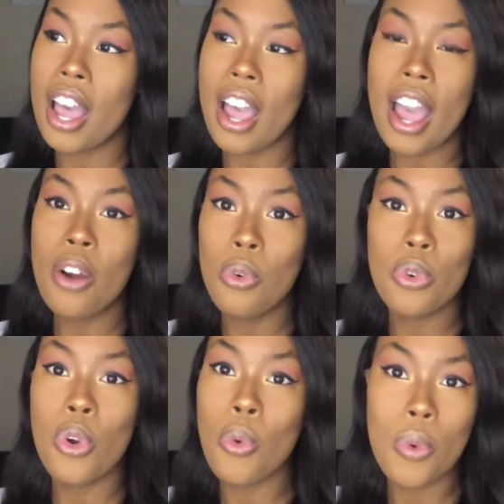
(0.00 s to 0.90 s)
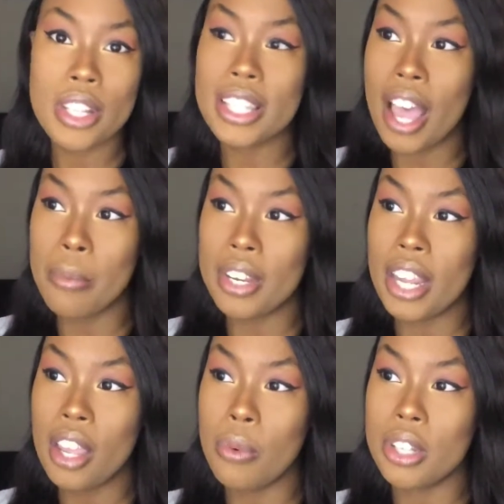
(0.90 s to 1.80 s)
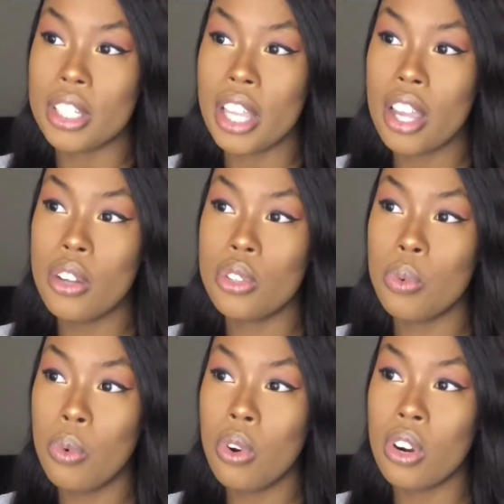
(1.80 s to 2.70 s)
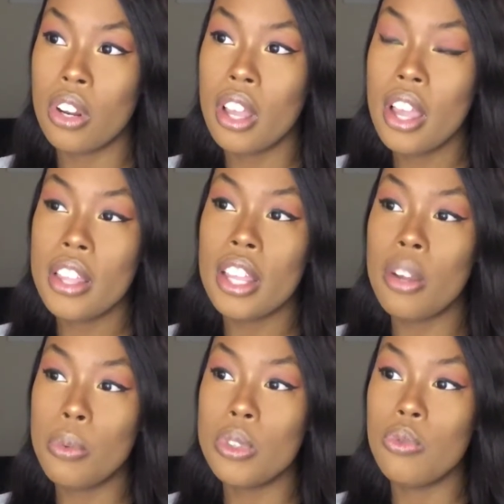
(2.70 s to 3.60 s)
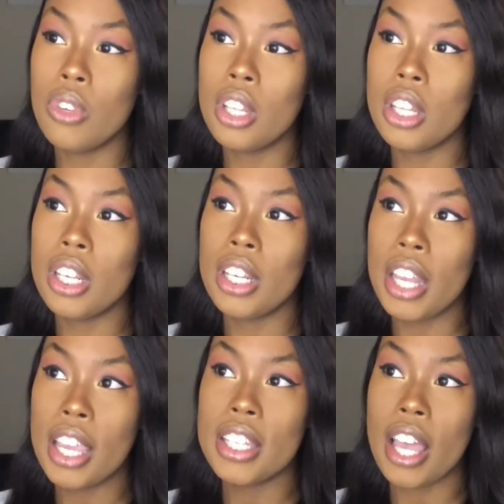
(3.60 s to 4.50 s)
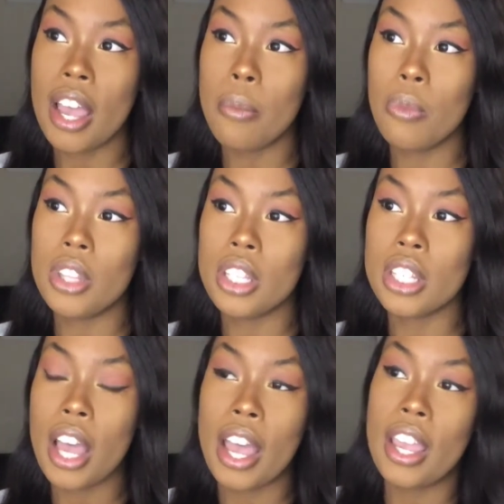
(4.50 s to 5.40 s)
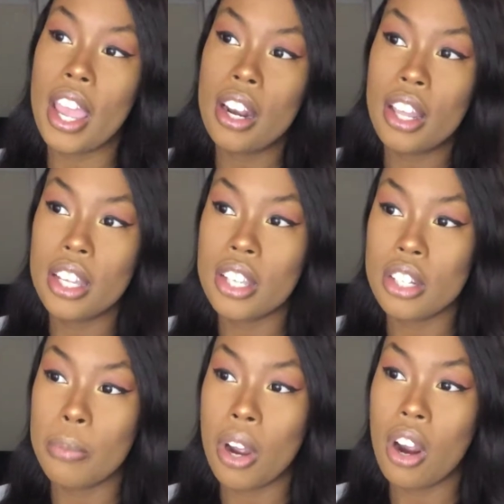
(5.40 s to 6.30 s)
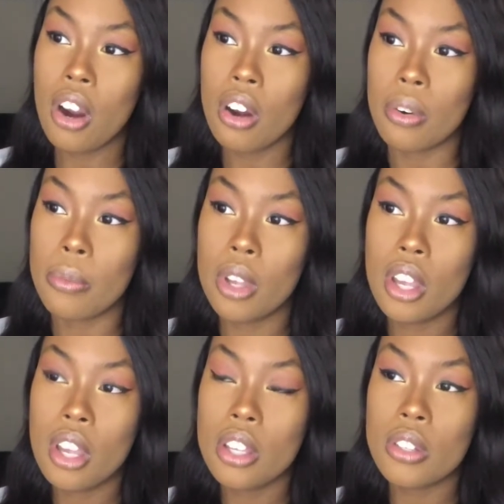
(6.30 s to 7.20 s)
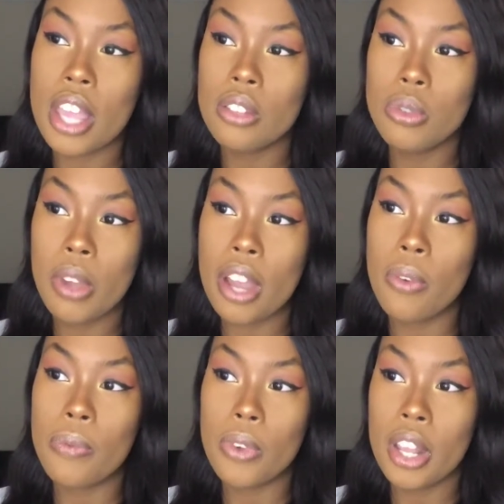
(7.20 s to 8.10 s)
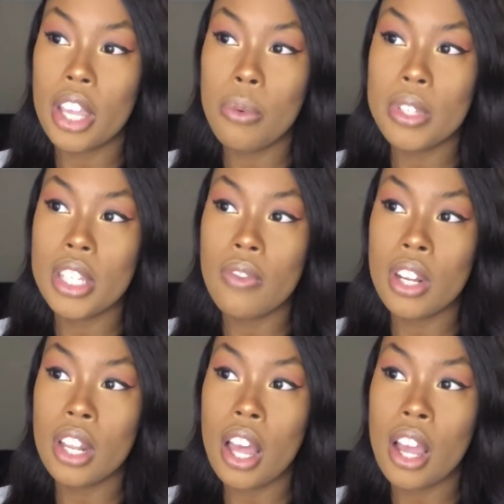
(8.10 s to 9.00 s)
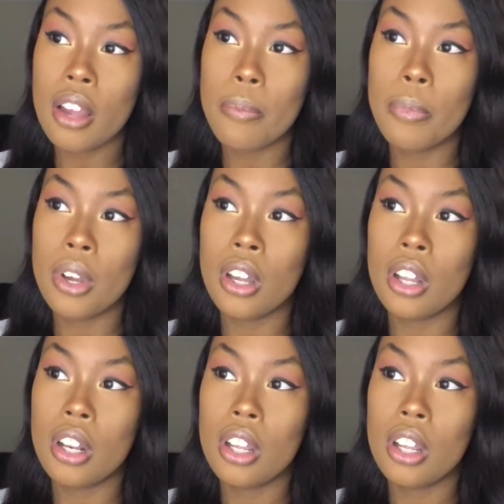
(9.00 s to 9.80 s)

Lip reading: I don't know what time of day it was, because I could have sworn that it was really daytime when this guy had like touched my arm. So that's just why I don't feel like it was 7 o'clock. But